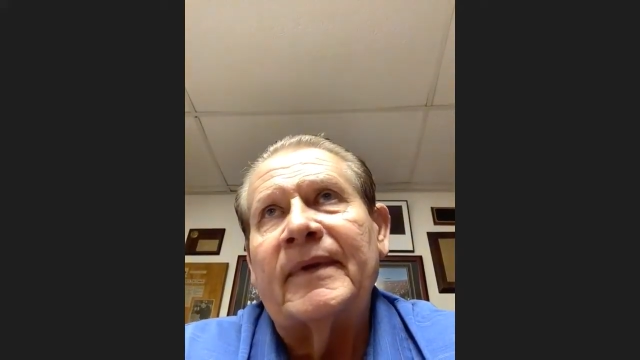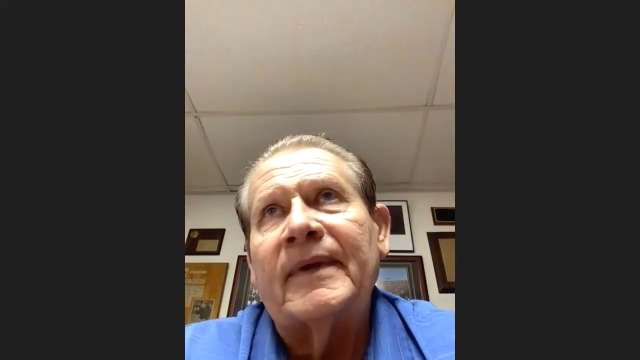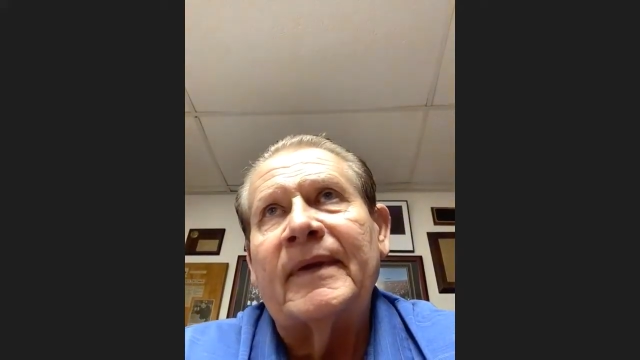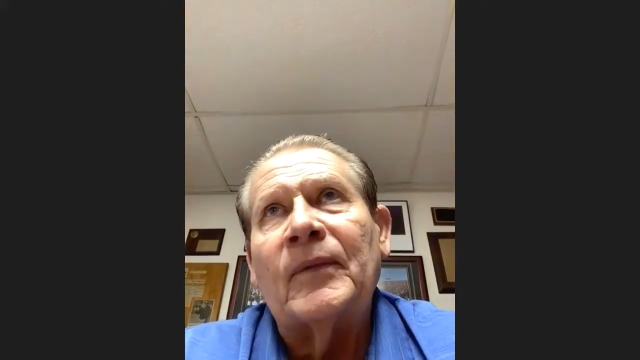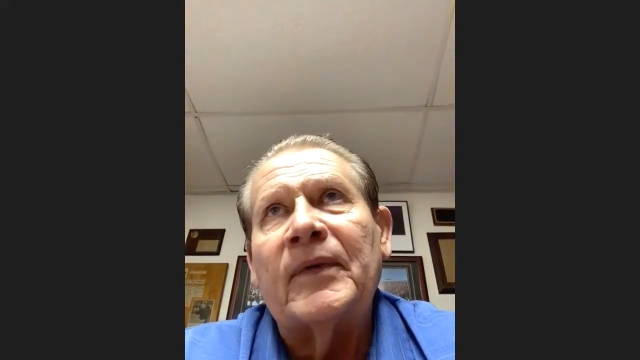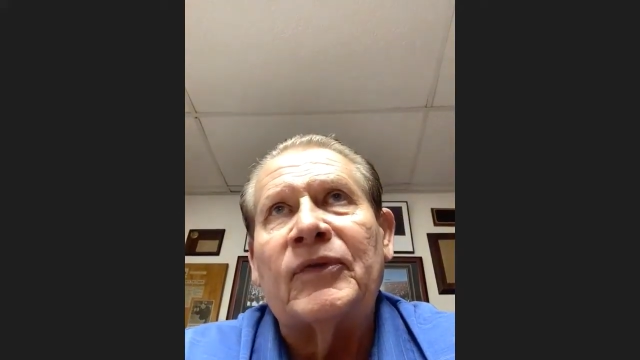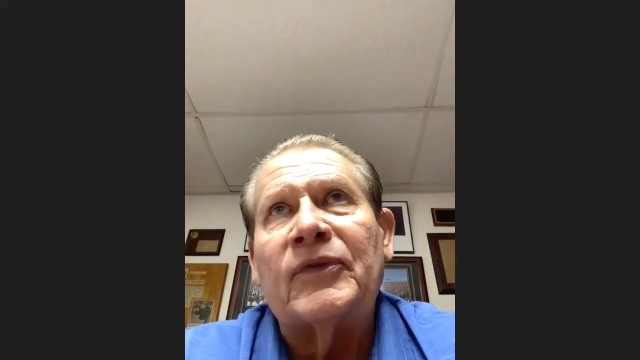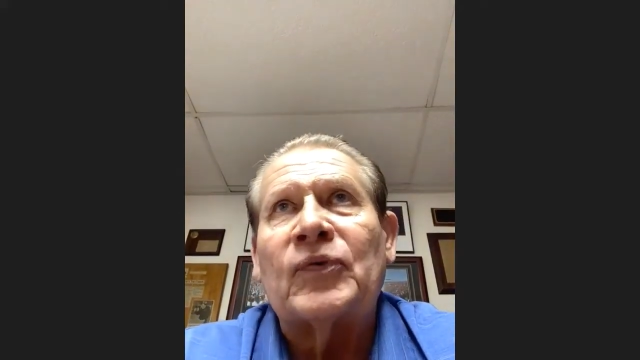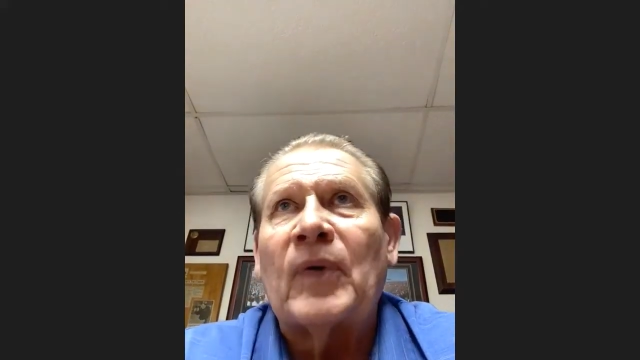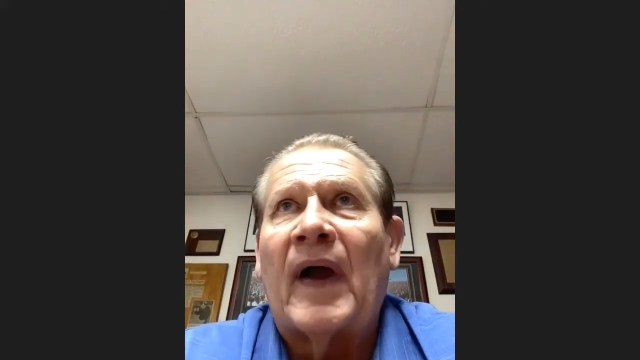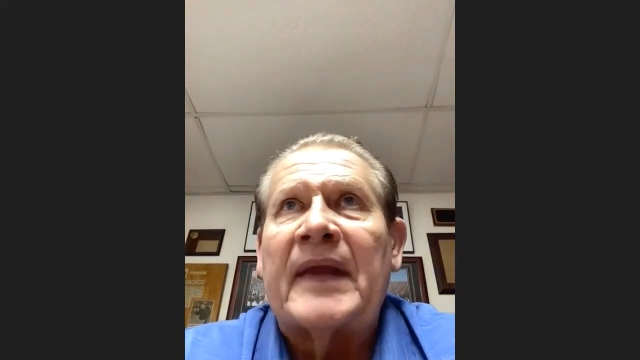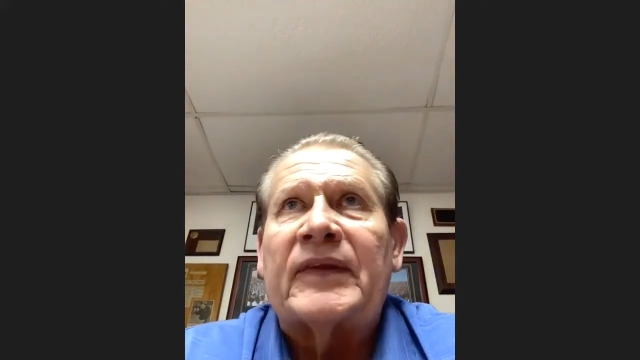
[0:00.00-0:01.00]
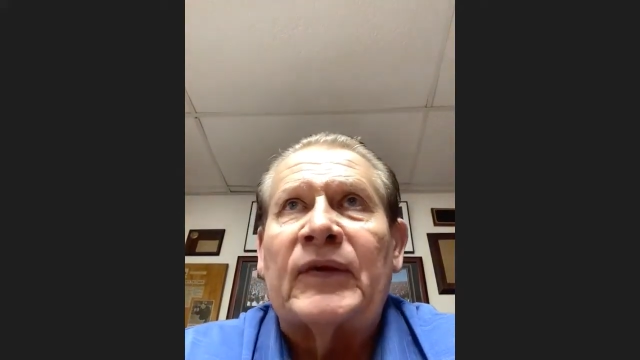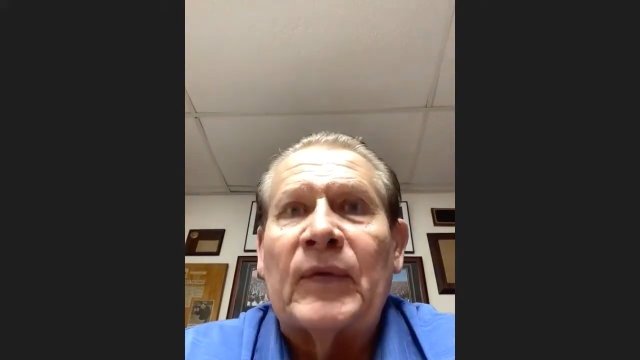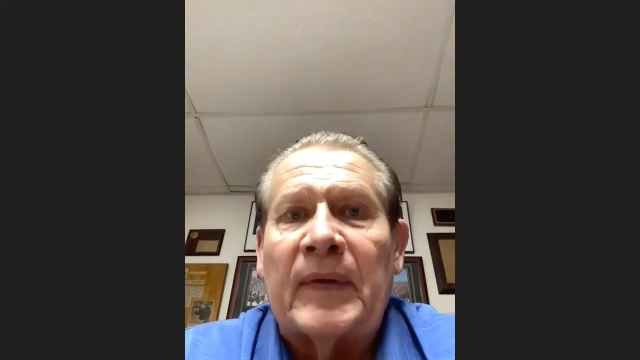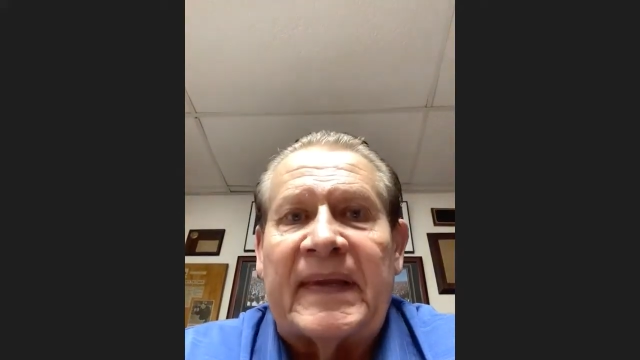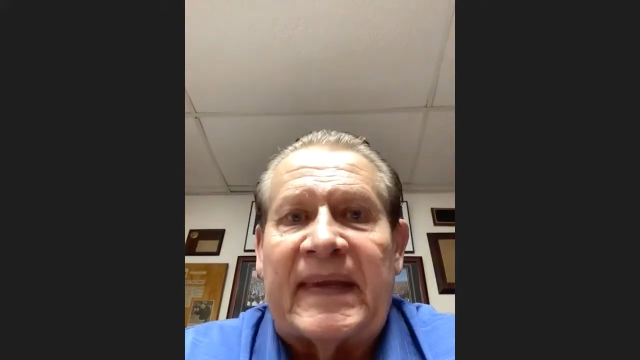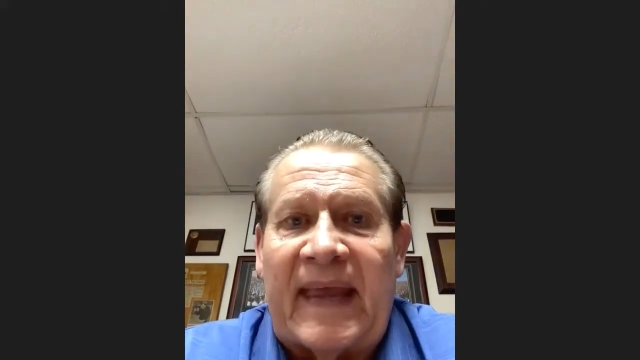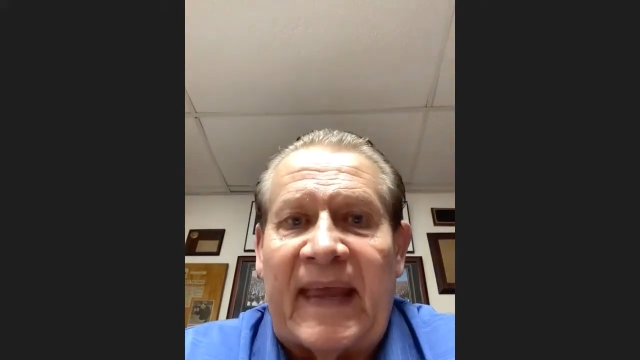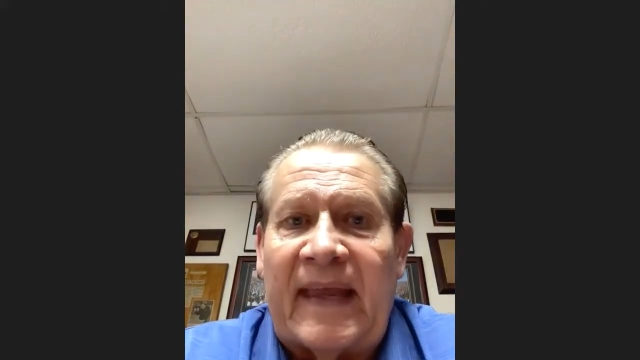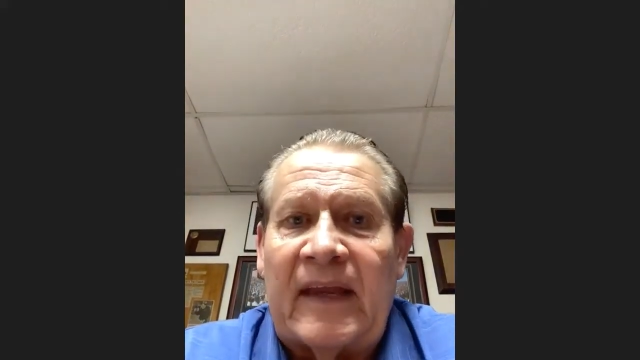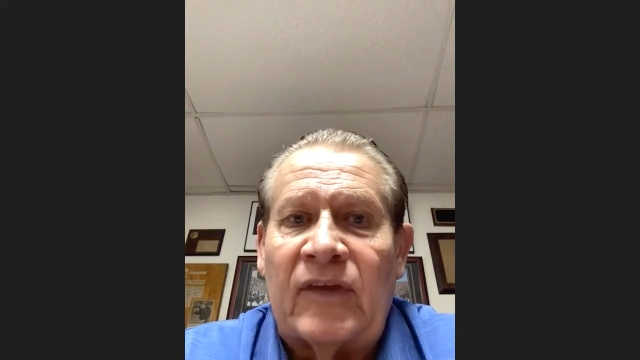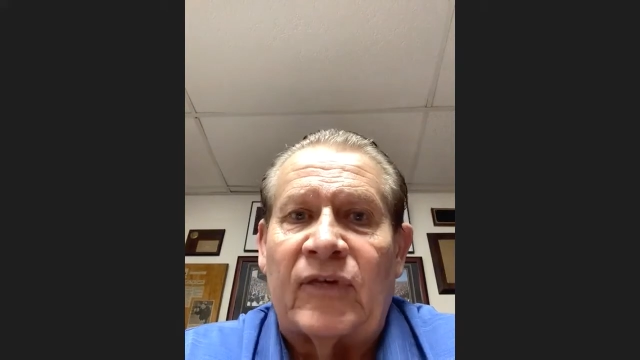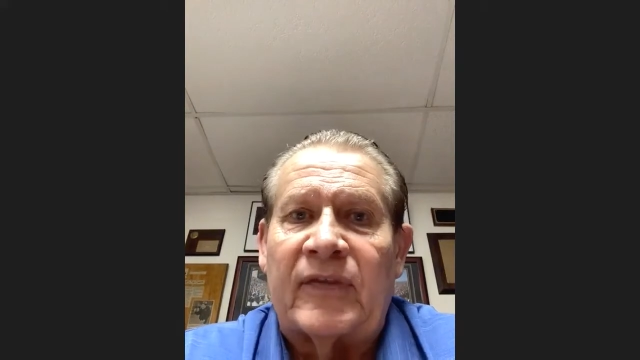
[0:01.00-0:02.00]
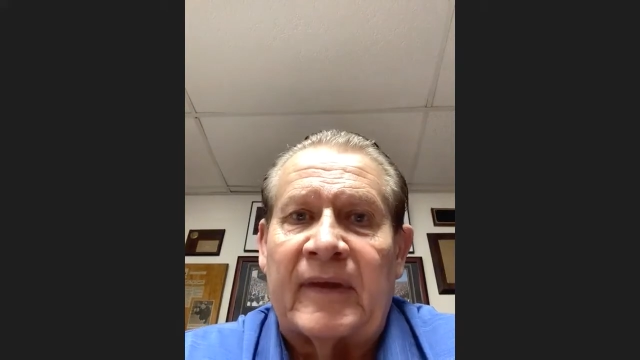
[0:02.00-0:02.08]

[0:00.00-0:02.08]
We tried to engage